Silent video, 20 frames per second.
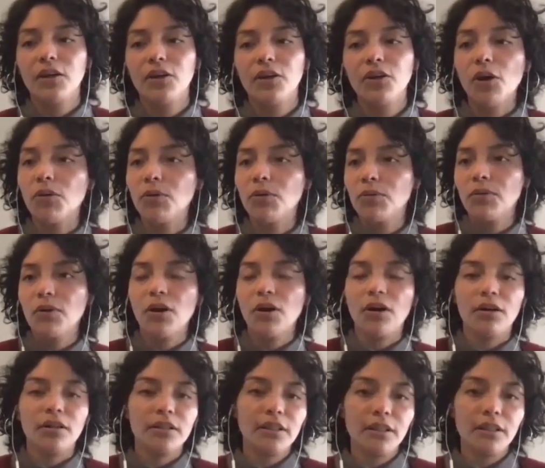go
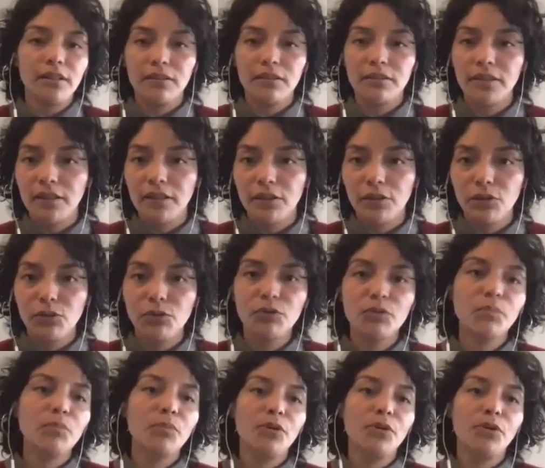on and, and
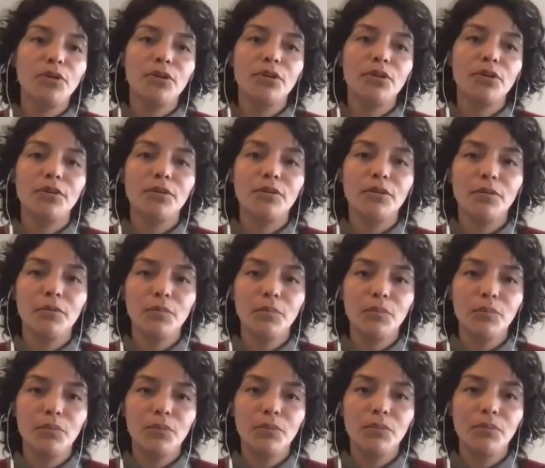look more
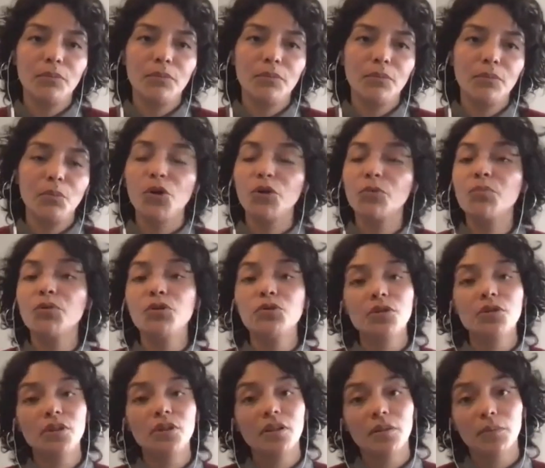more
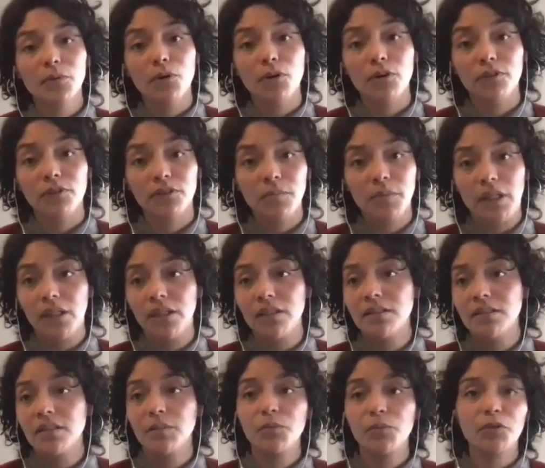music of, of
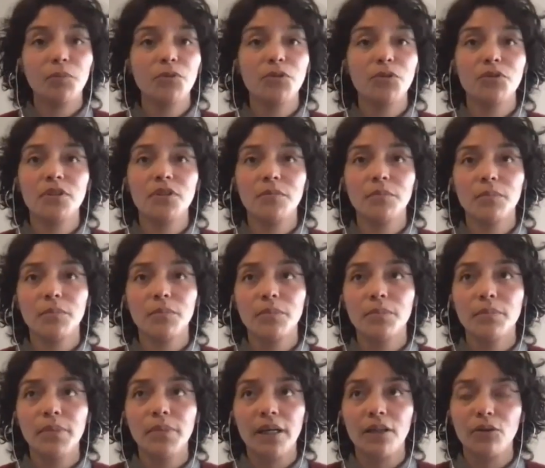Ximenez and more music
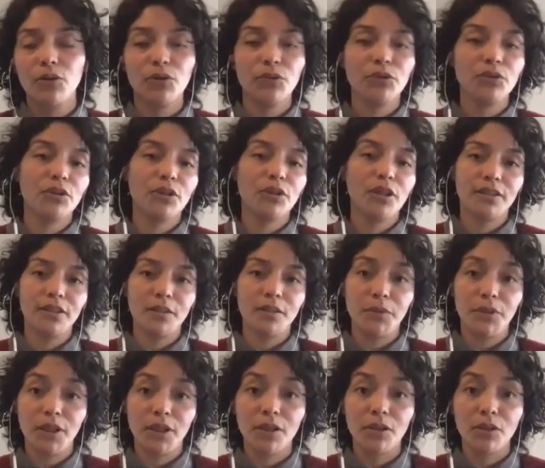by other Latin
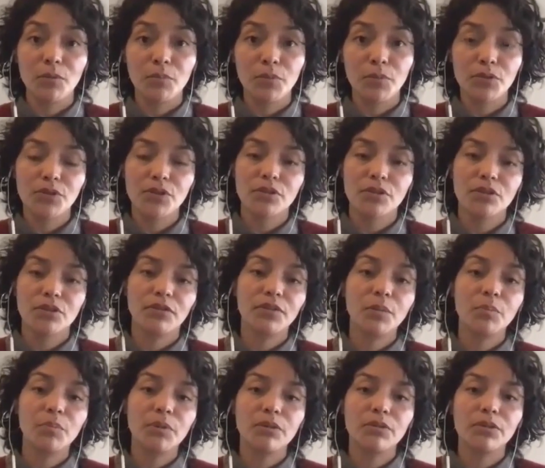American composers of
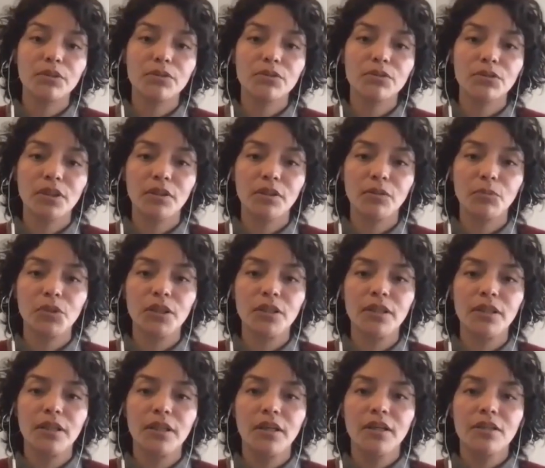the period. So then
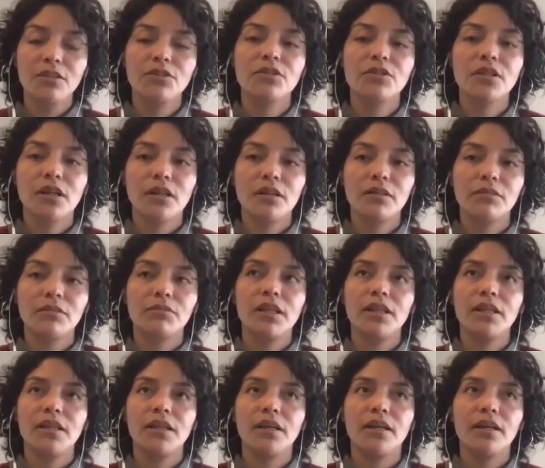we start
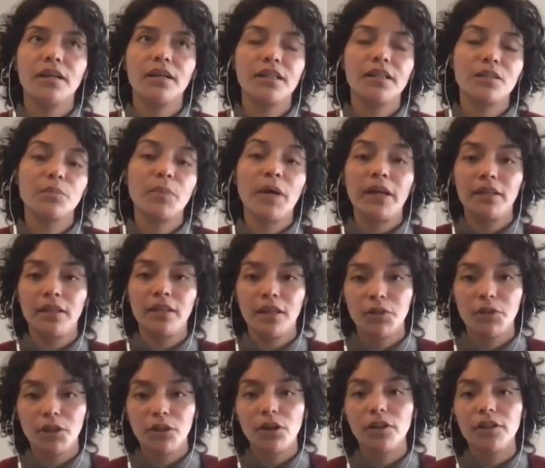really uh, expanding
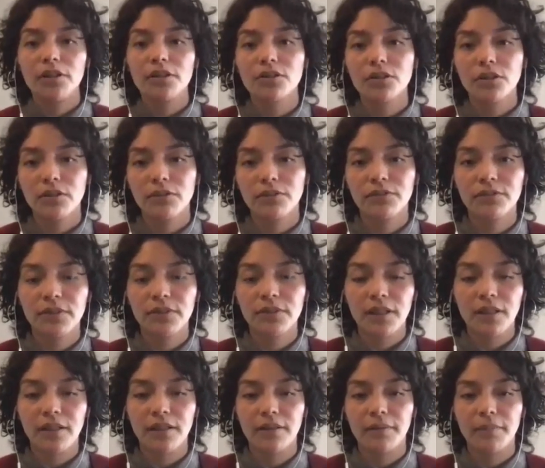our knowledge of
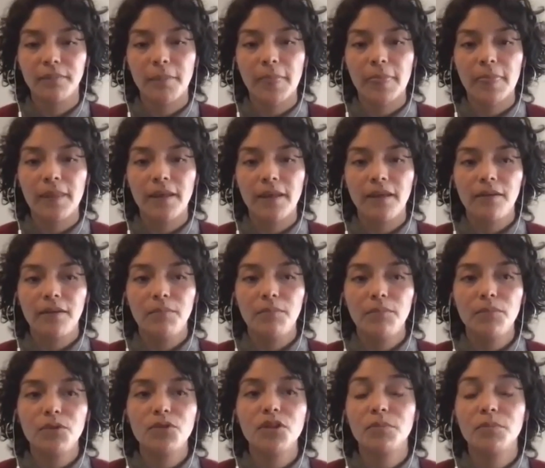um,
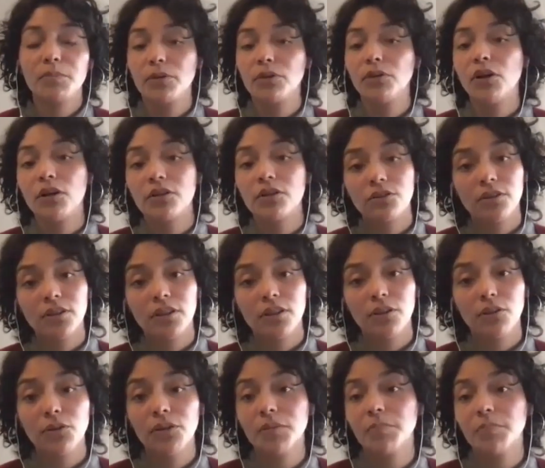music production
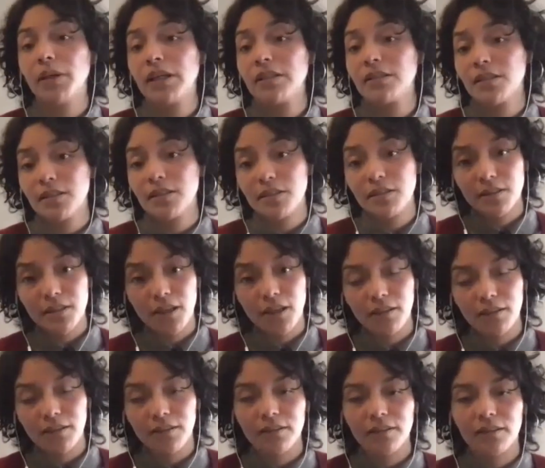in other places
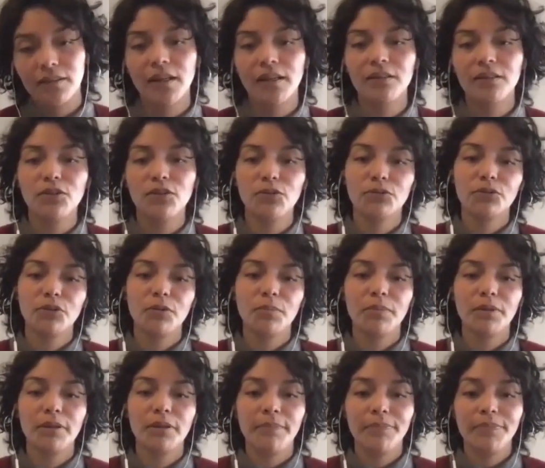than, than
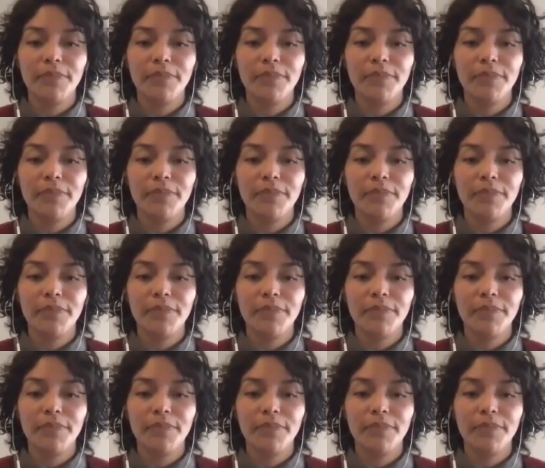Europe.